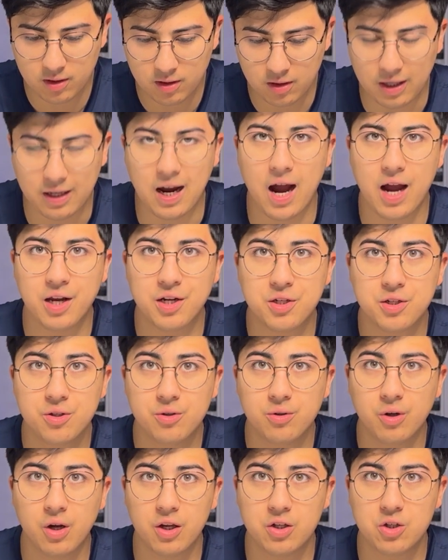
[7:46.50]
like I
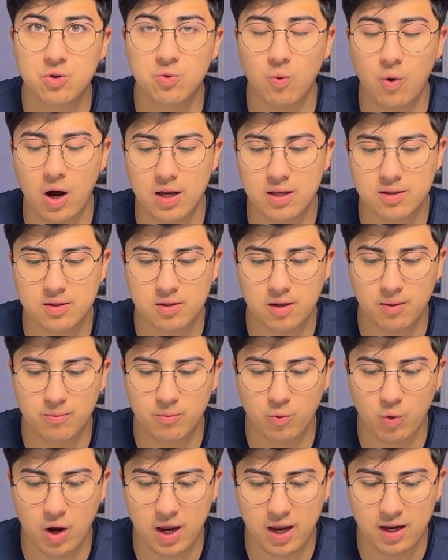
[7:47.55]
do, and you want
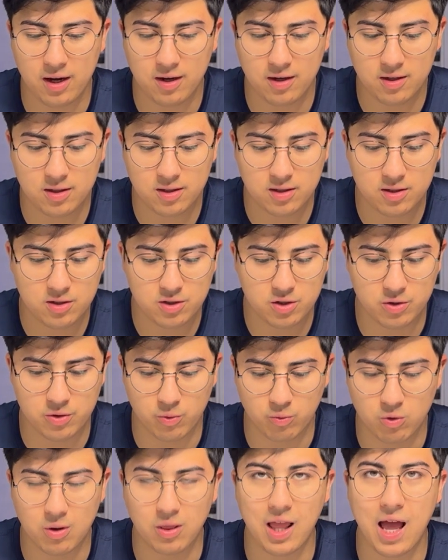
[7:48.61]
some way to
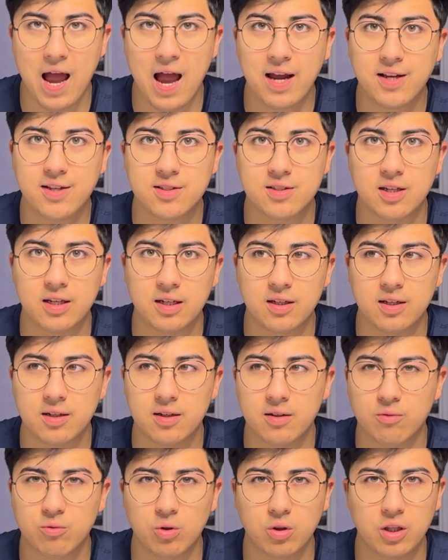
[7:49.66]
relax and
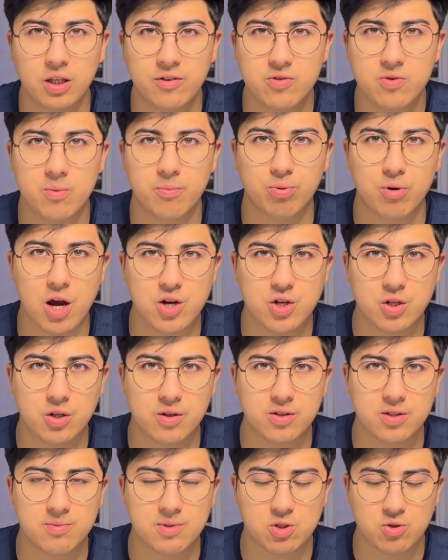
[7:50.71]
relieve some pressure
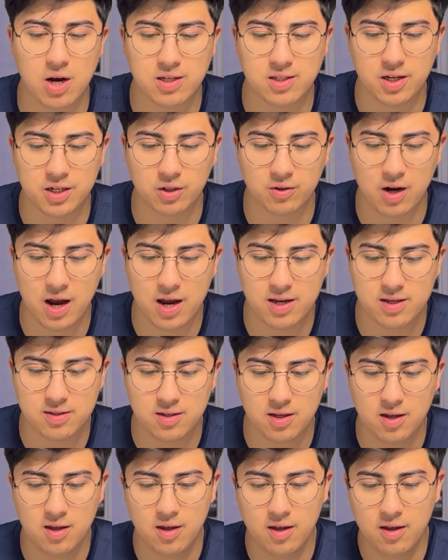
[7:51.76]
and some stress on your eyes,
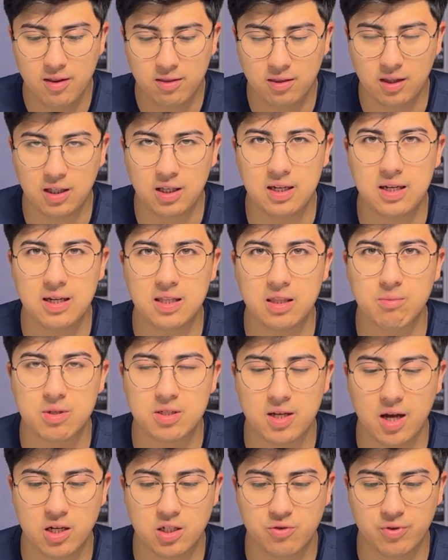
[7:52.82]
the heat and the
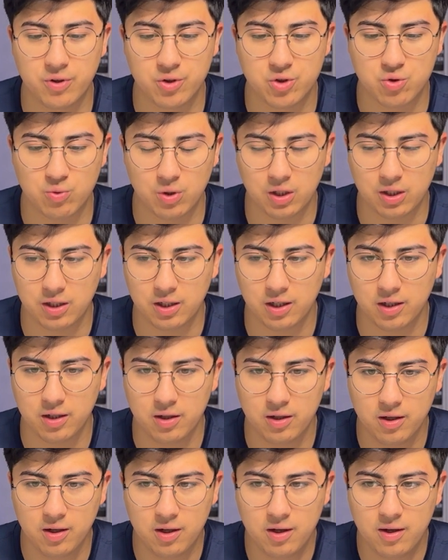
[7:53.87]
massage feels really good.
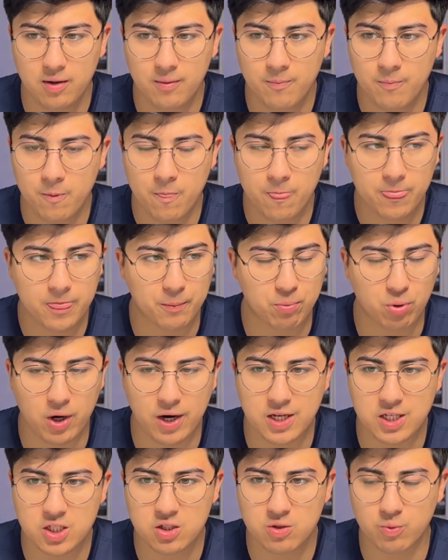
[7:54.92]
The
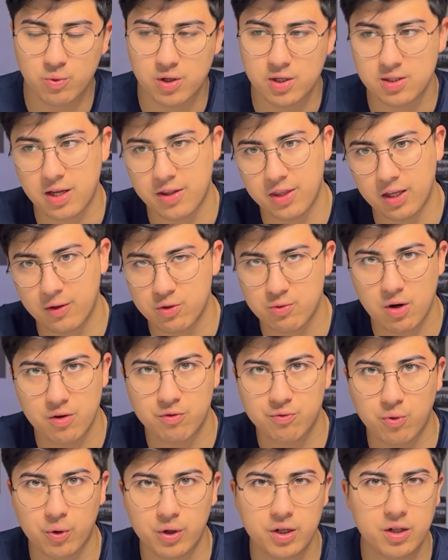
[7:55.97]
price was, I think it was around
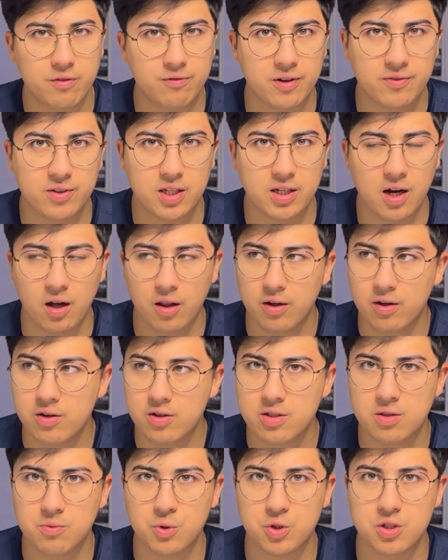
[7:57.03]
$40 to
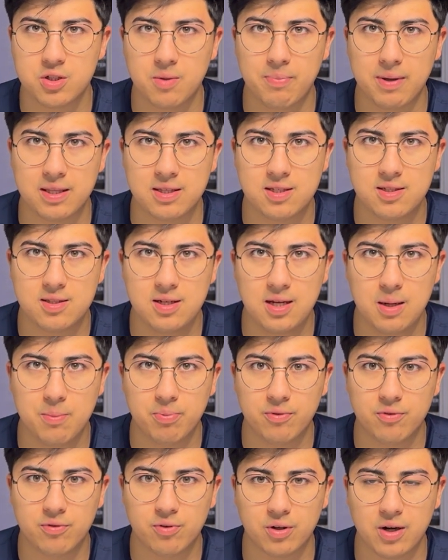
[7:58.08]
$50, which is a bit steep
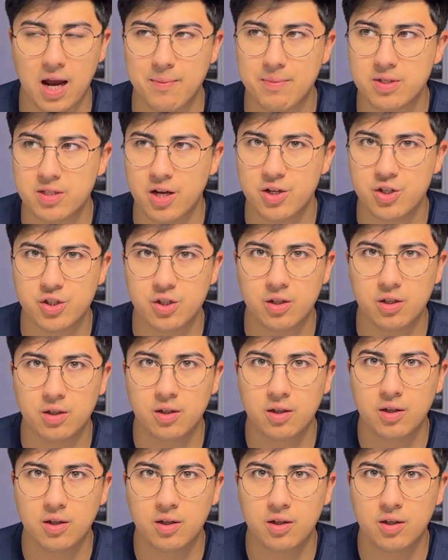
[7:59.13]
for an eye massager.